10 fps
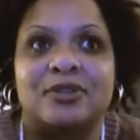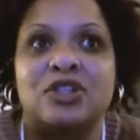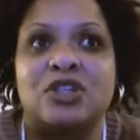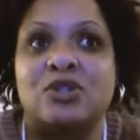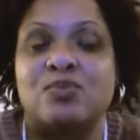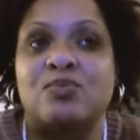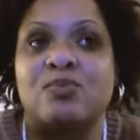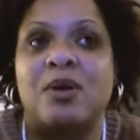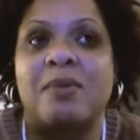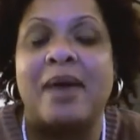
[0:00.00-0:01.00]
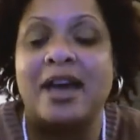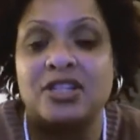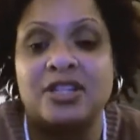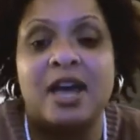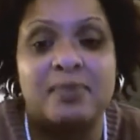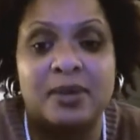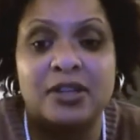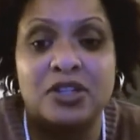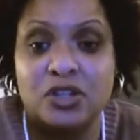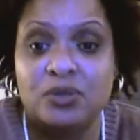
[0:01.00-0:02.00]
just imagine that
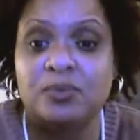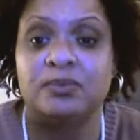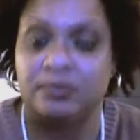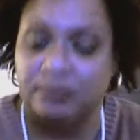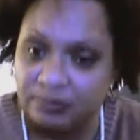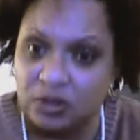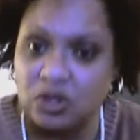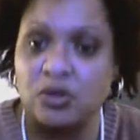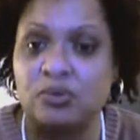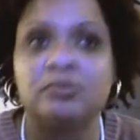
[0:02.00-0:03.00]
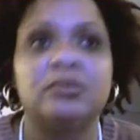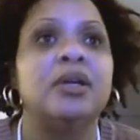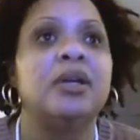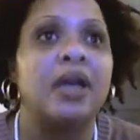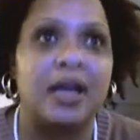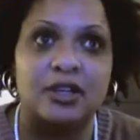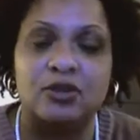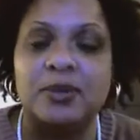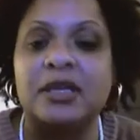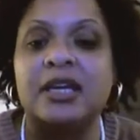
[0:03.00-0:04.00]
being you soon and
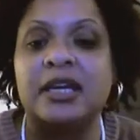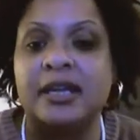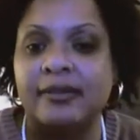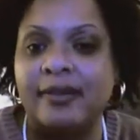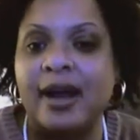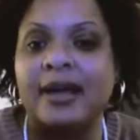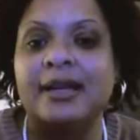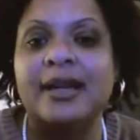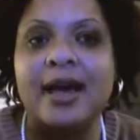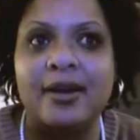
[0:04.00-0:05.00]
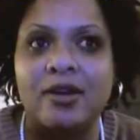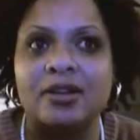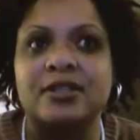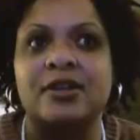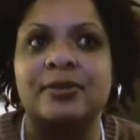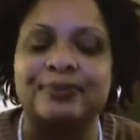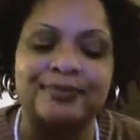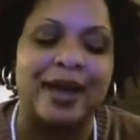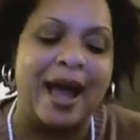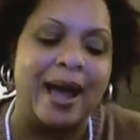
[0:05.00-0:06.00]
you'll be kicking and rocking it out also
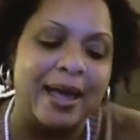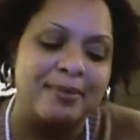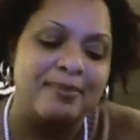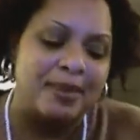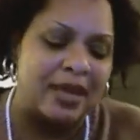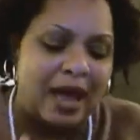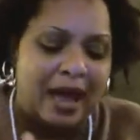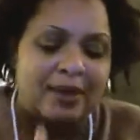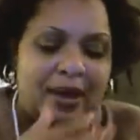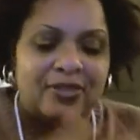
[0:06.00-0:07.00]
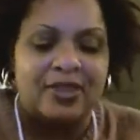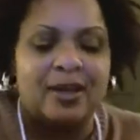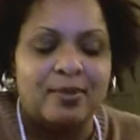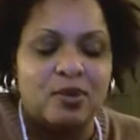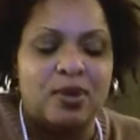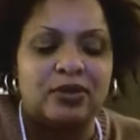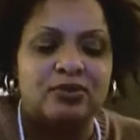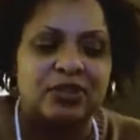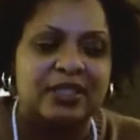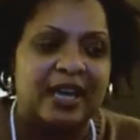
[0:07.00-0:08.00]
i and me i, I think i'm going
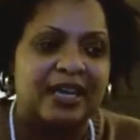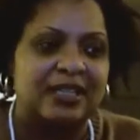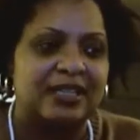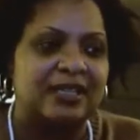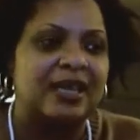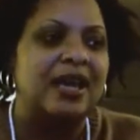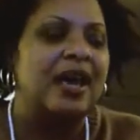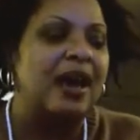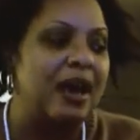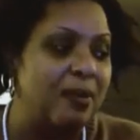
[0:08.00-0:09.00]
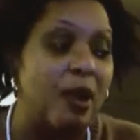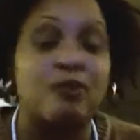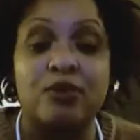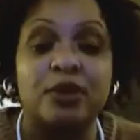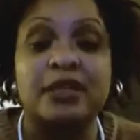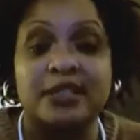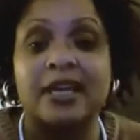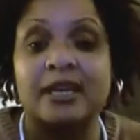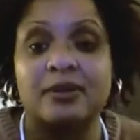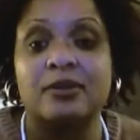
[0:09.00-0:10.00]
through stages I'm, I'm really
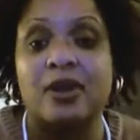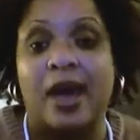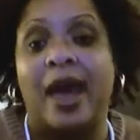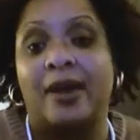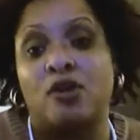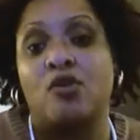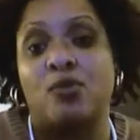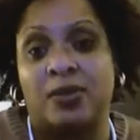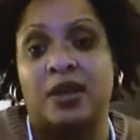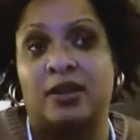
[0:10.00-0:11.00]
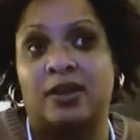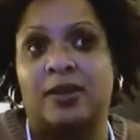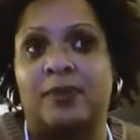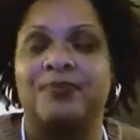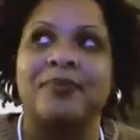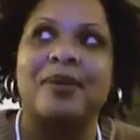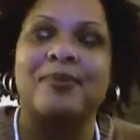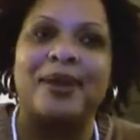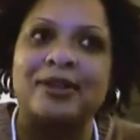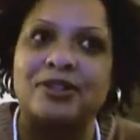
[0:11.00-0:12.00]
digging the at home thing though
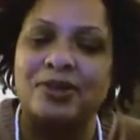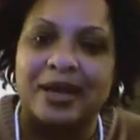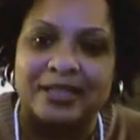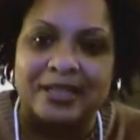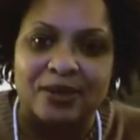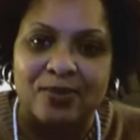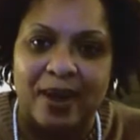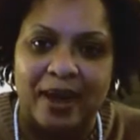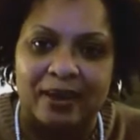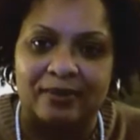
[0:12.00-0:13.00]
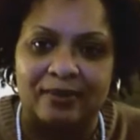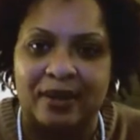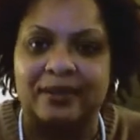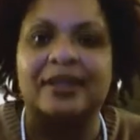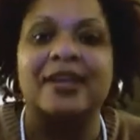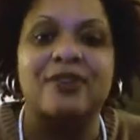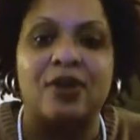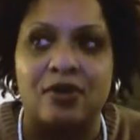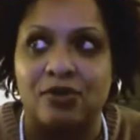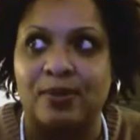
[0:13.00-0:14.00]
but i do like to get away and leave
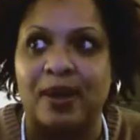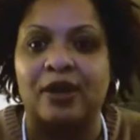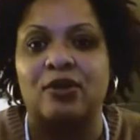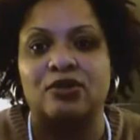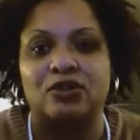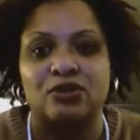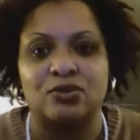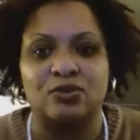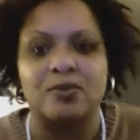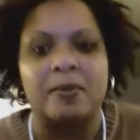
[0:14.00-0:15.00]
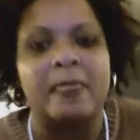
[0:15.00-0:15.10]
home and go to